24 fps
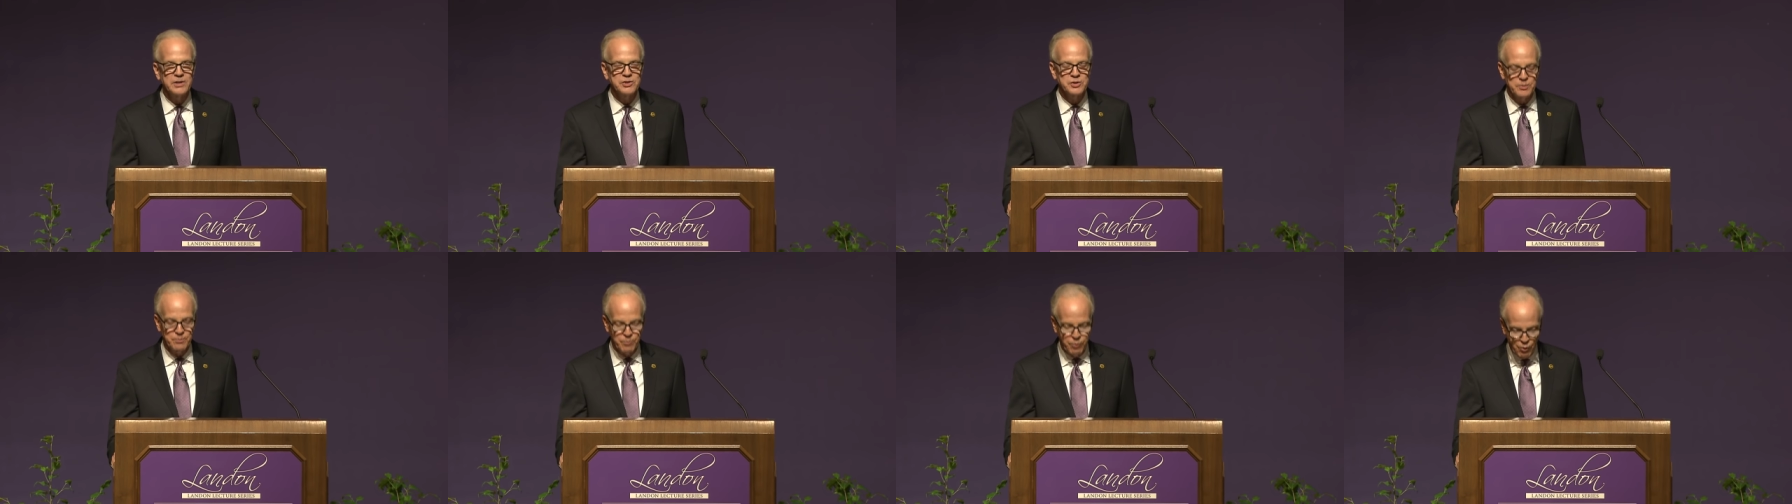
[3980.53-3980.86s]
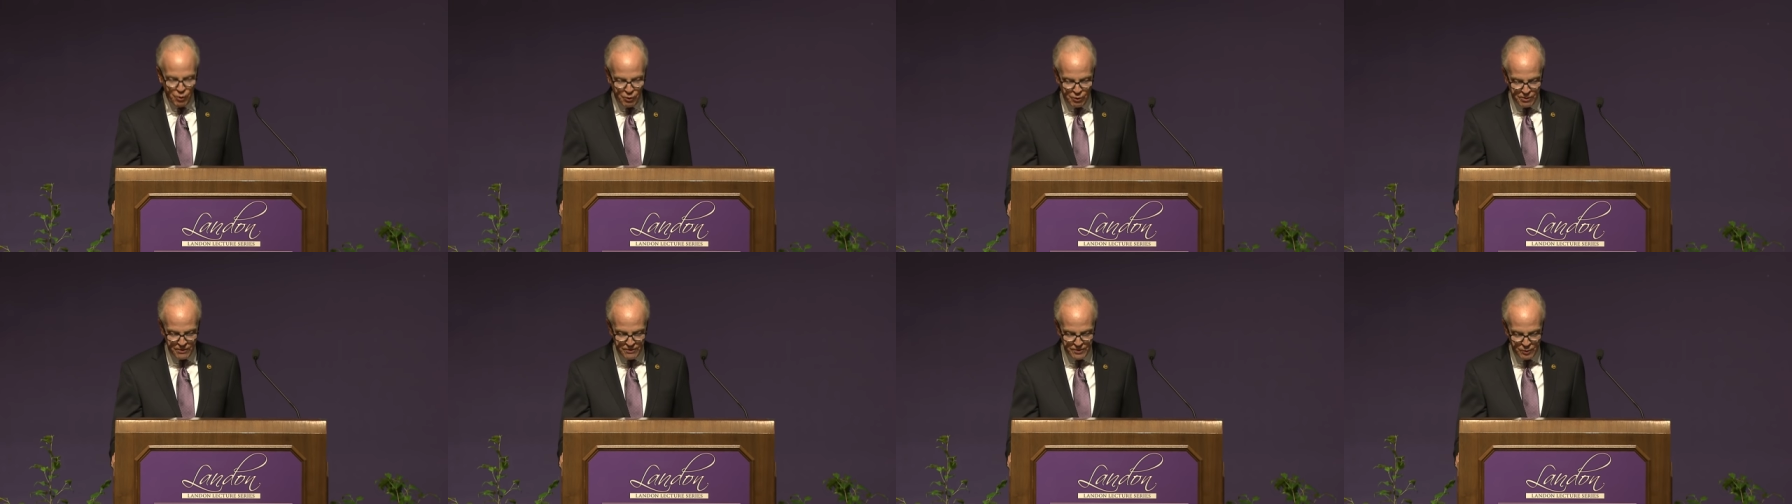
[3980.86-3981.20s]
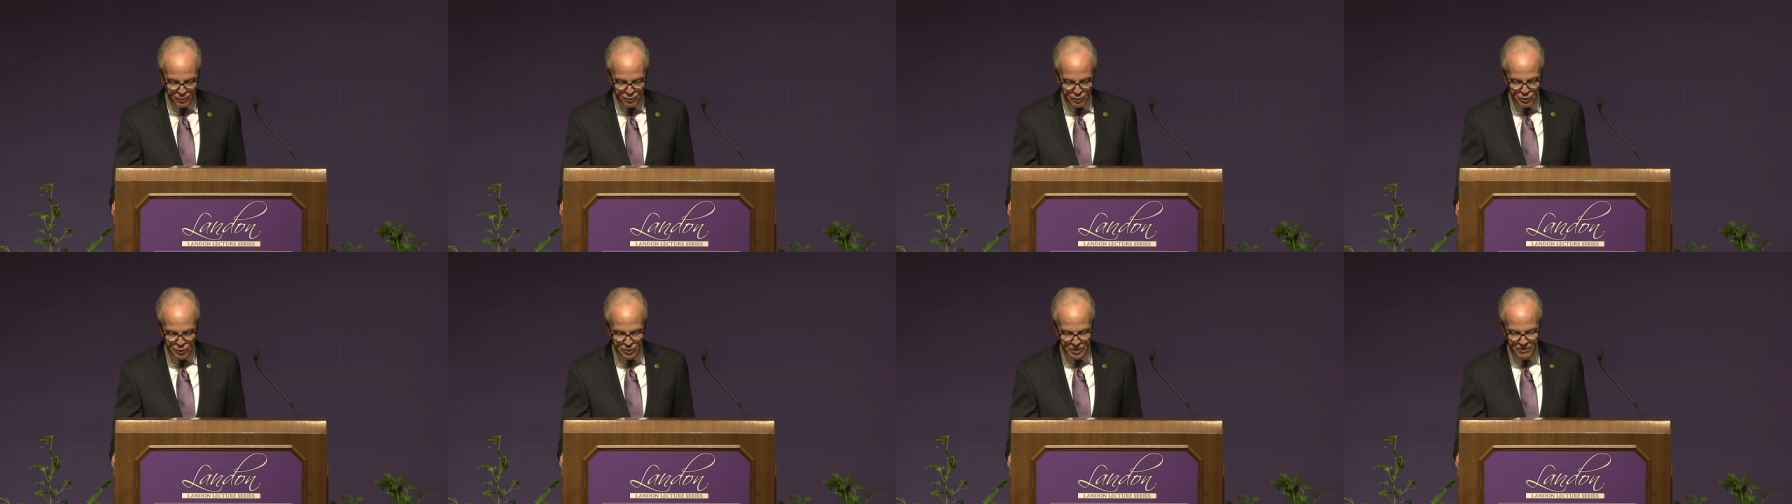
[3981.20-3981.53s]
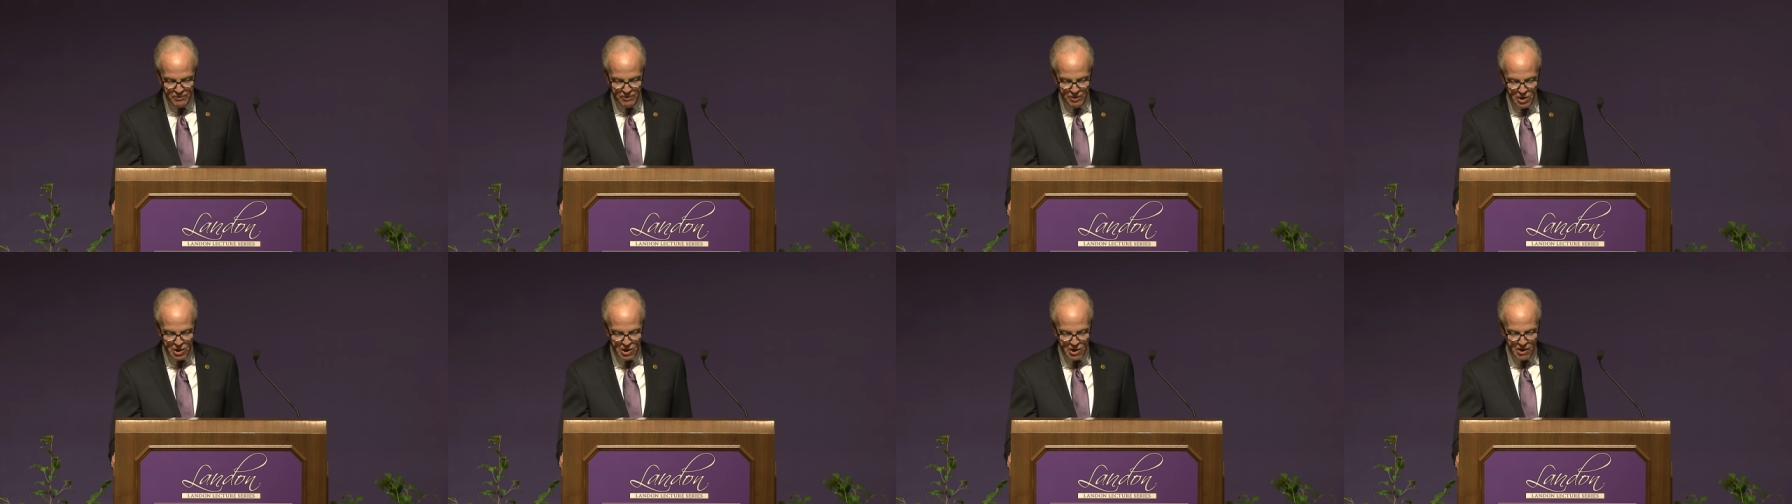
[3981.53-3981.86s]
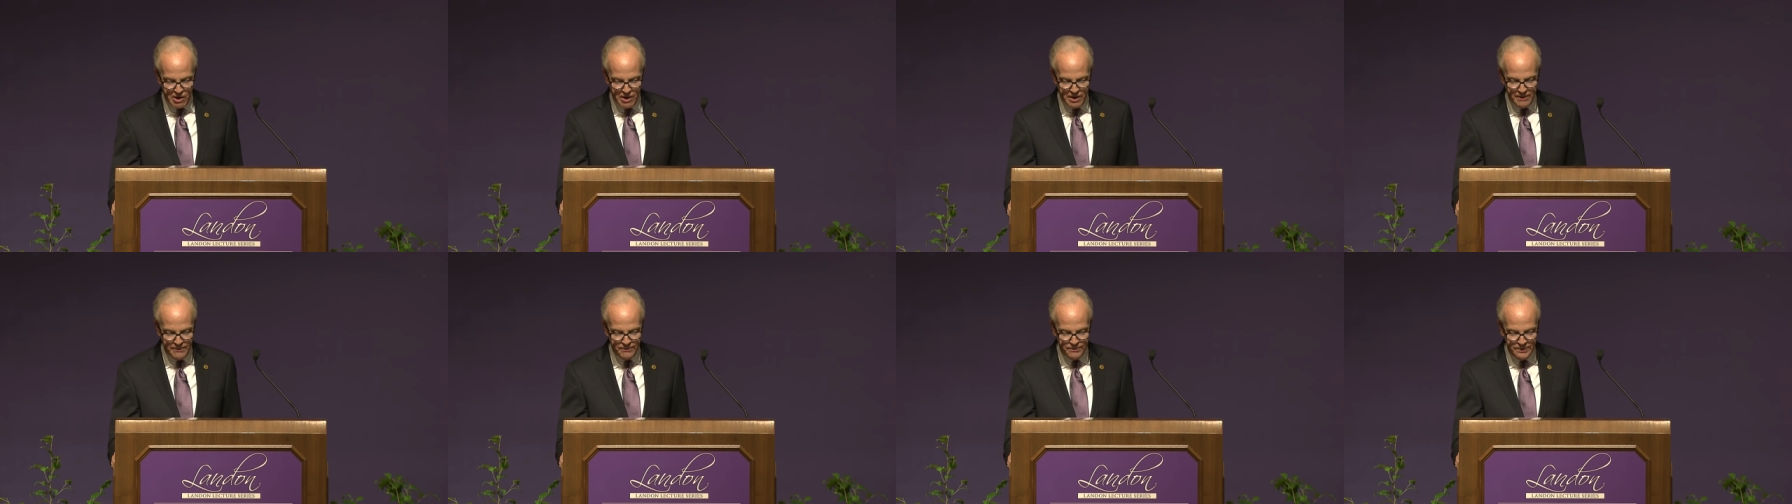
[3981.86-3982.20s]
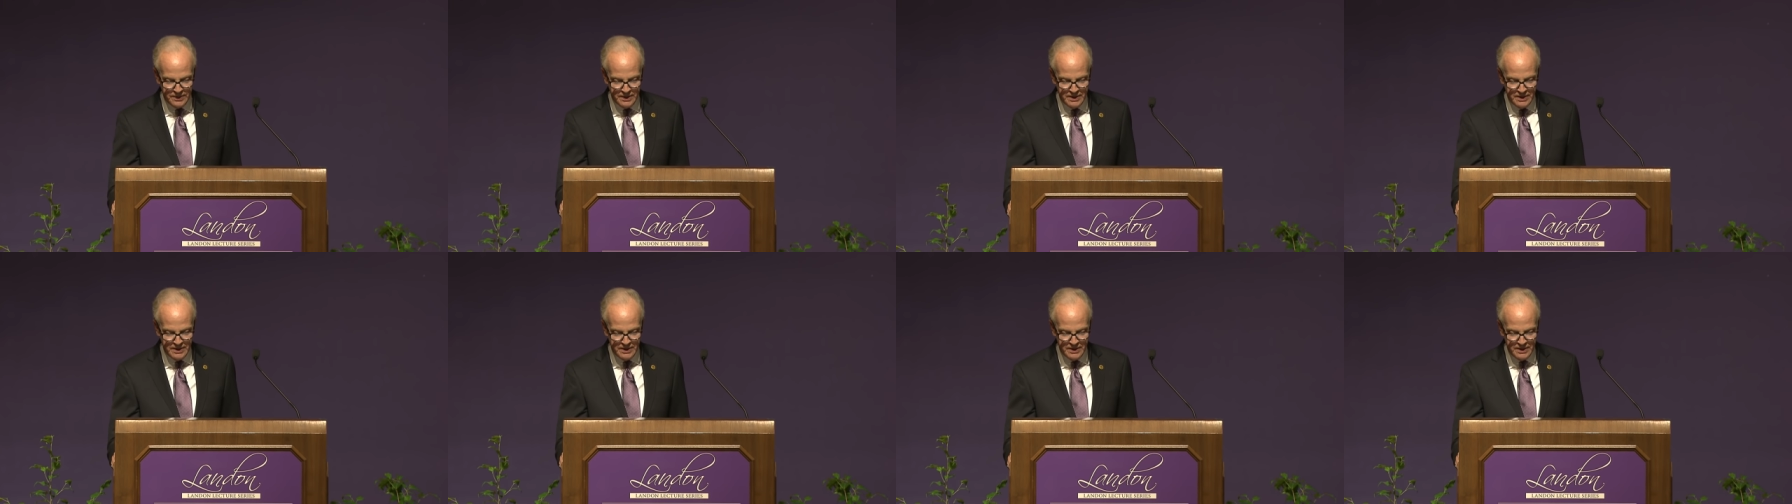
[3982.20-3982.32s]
a supporter of the rule of law,